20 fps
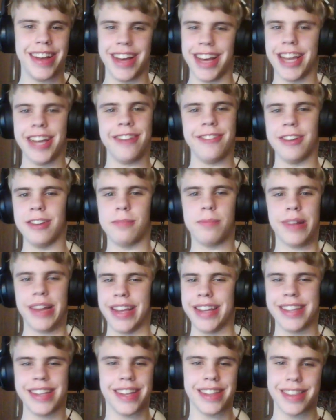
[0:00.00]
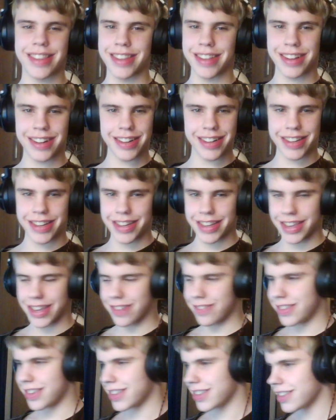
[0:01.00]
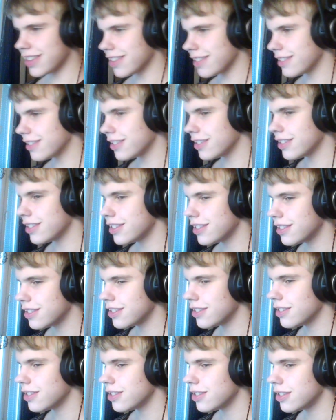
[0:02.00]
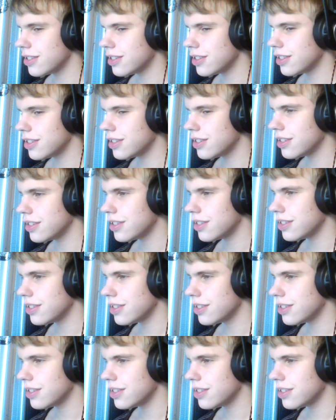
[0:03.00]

You are now employed by one of the most sass in bottom bikini.